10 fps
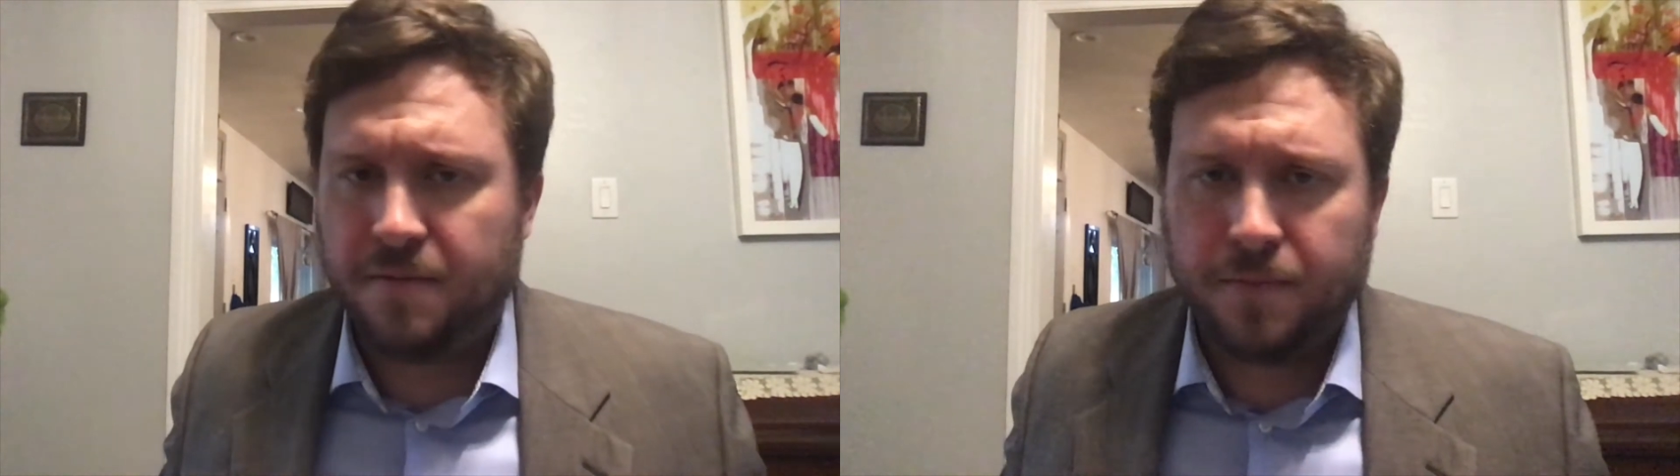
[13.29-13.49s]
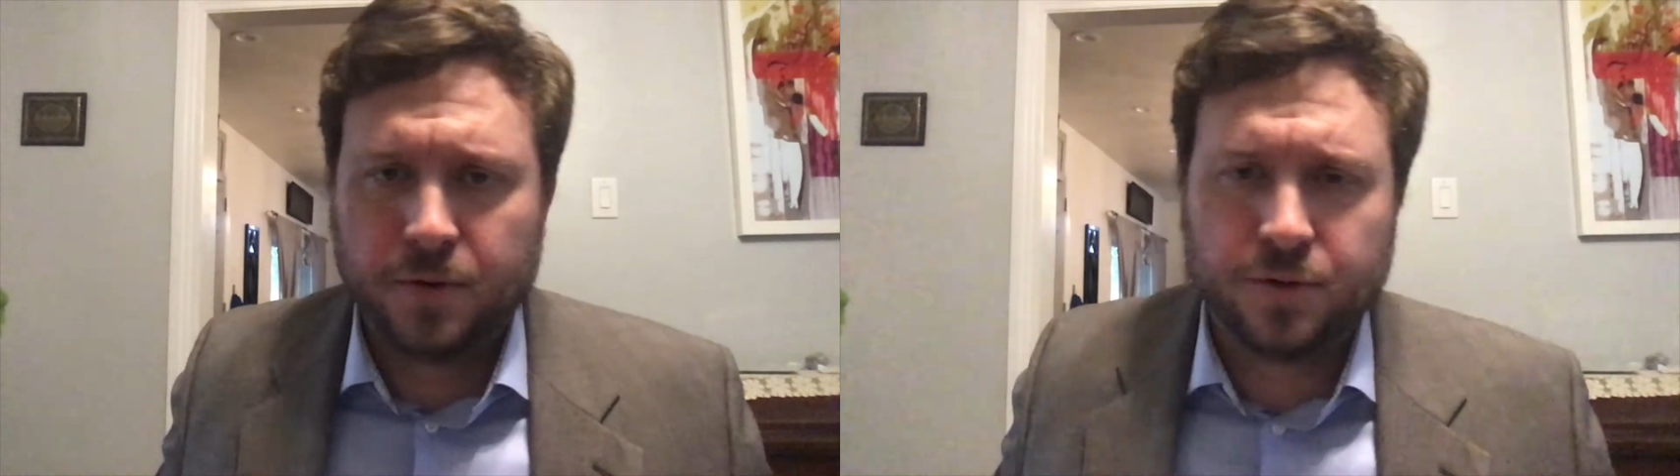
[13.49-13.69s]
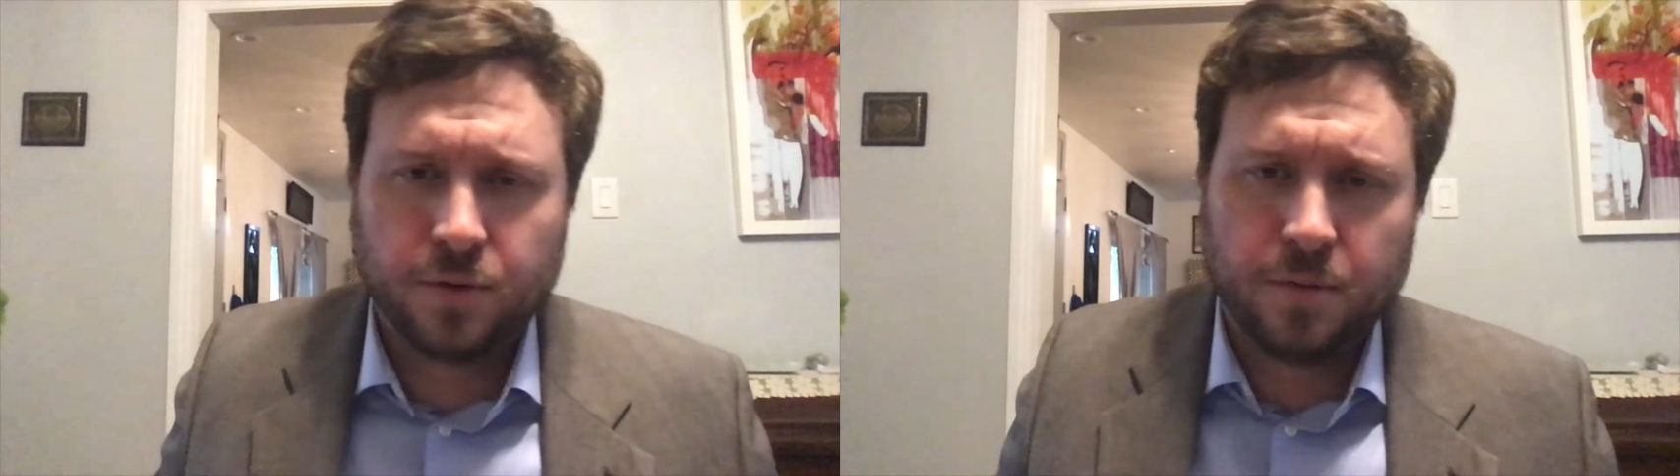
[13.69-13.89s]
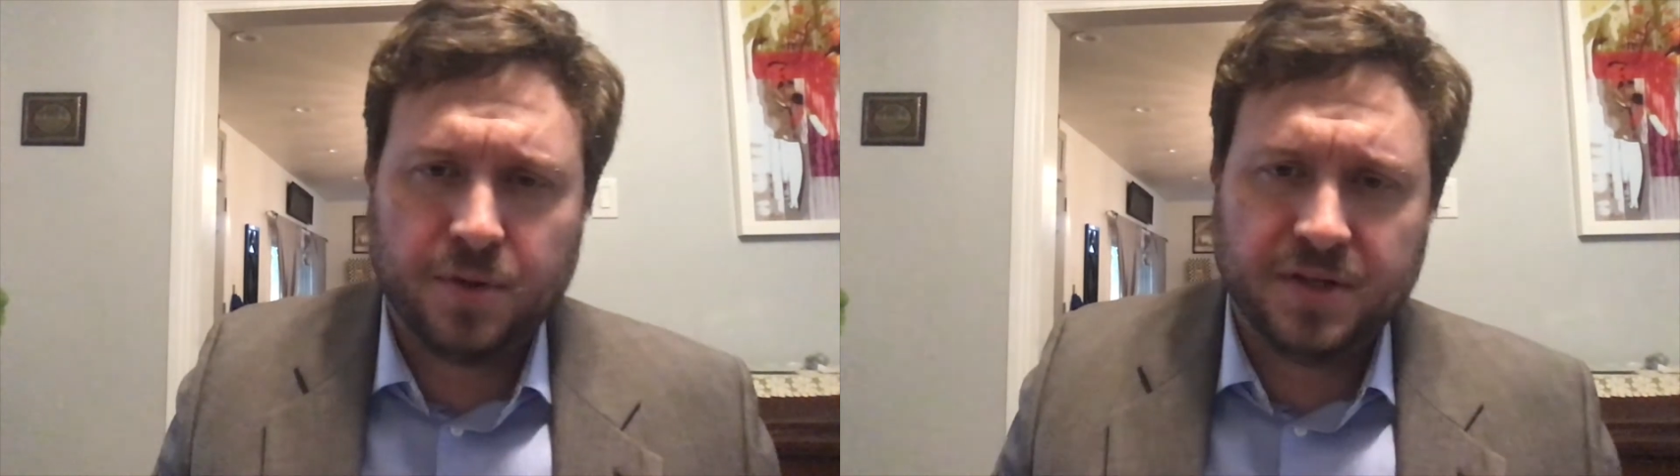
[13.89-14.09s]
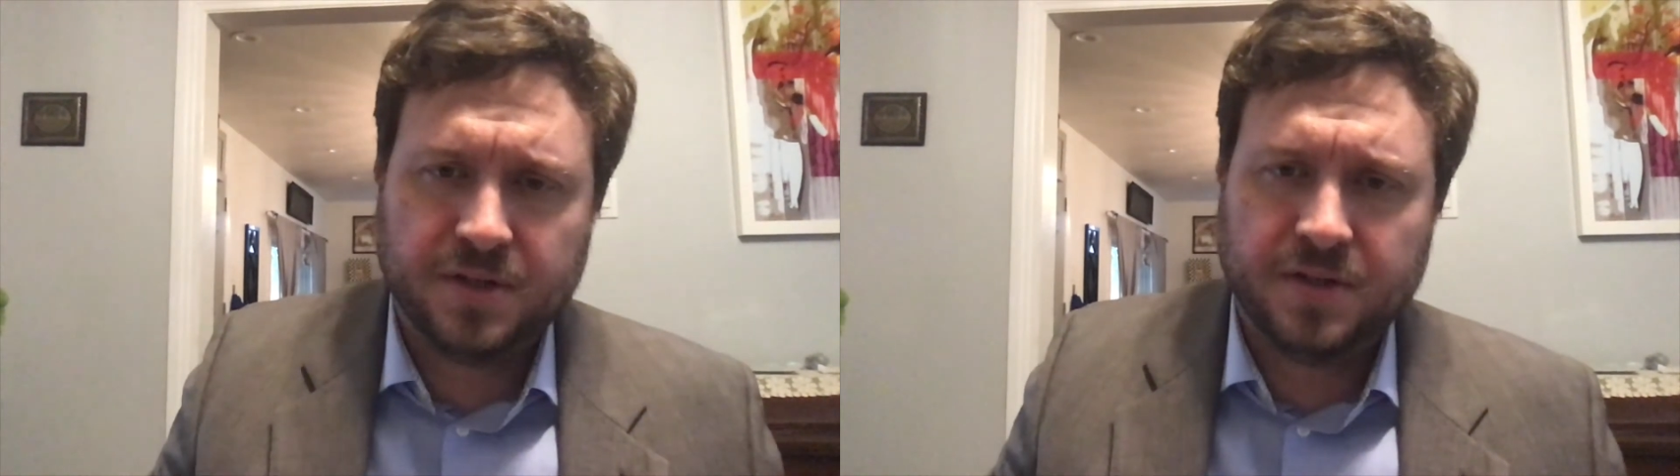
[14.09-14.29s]
First order of
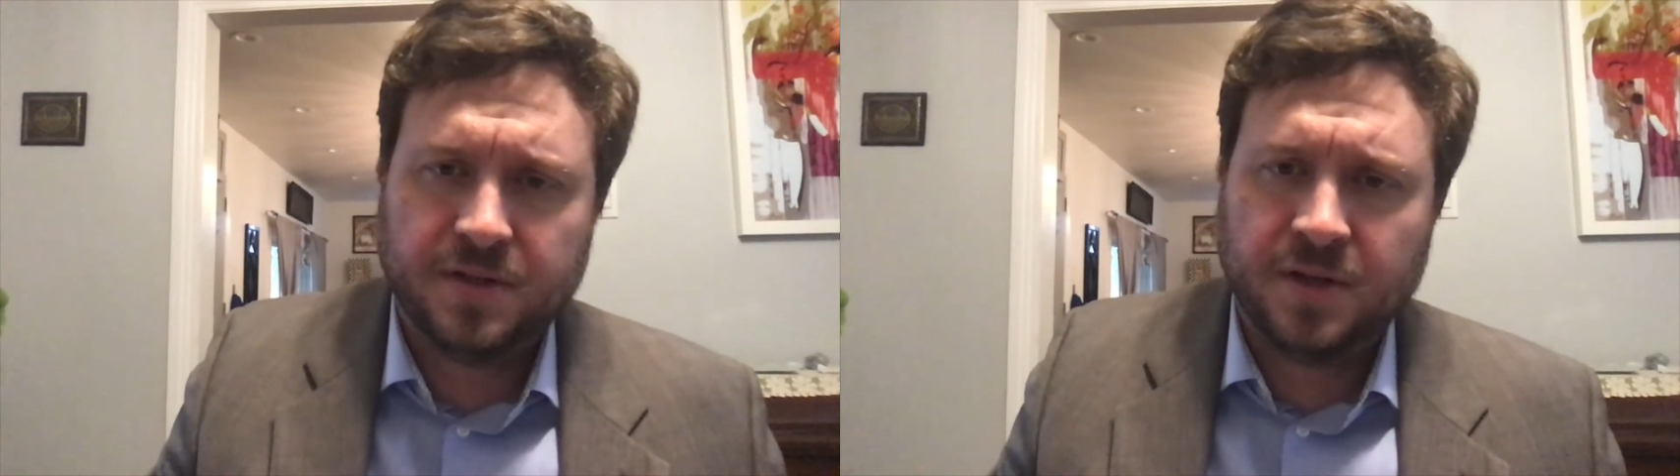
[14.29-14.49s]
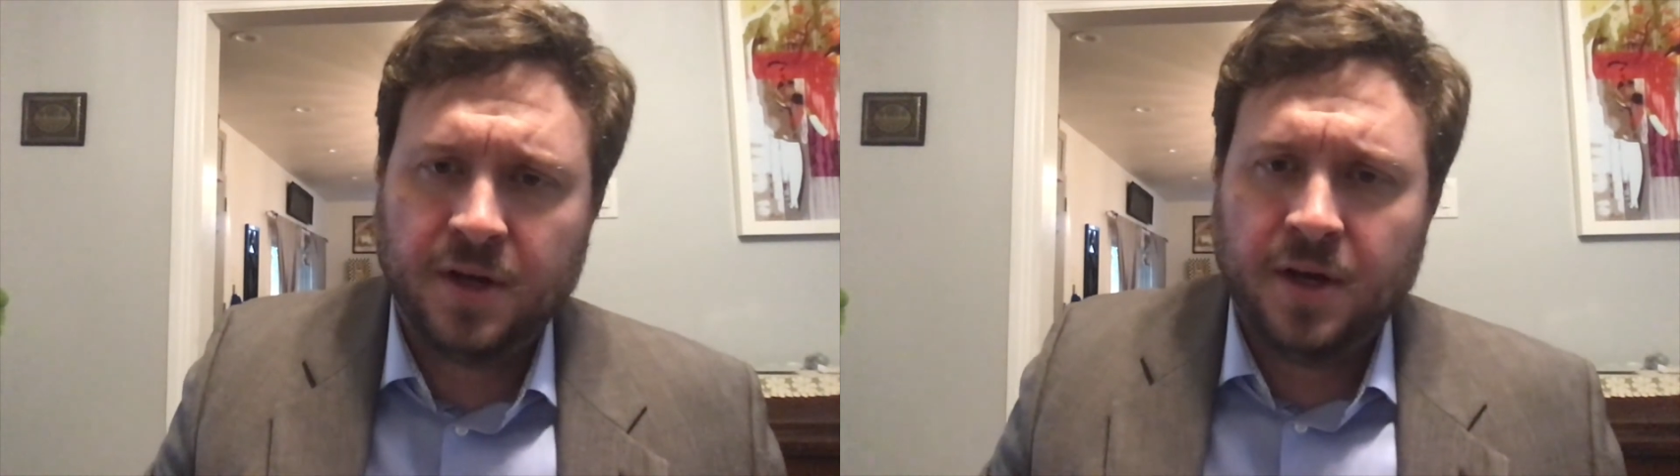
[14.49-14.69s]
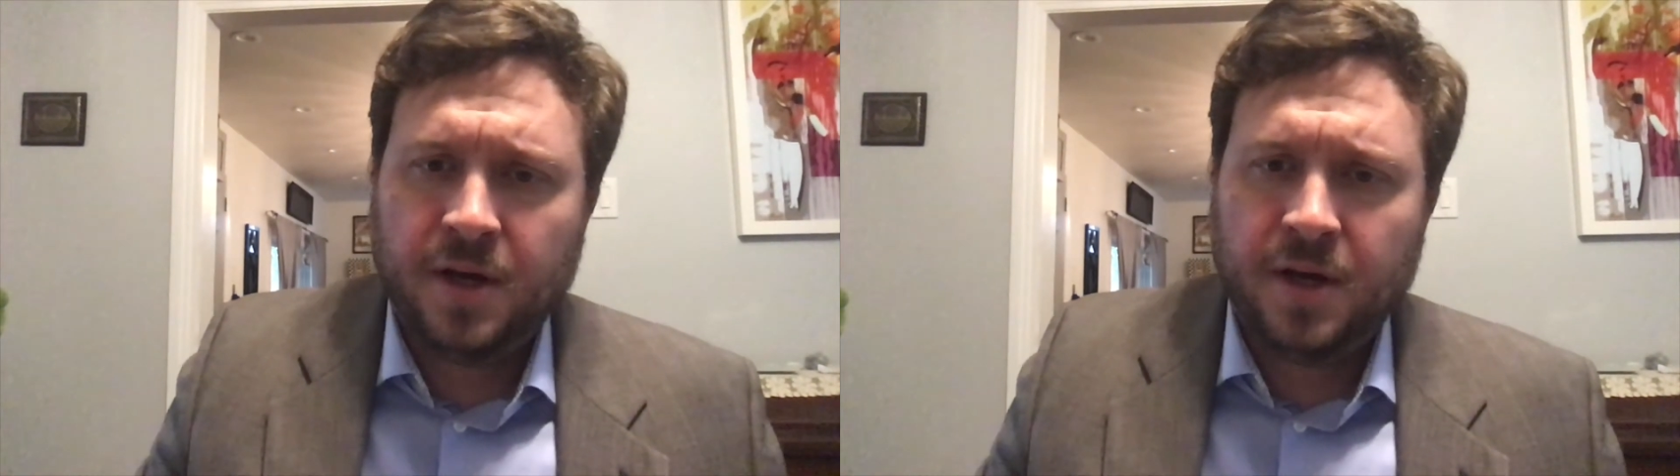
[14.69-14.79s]
business.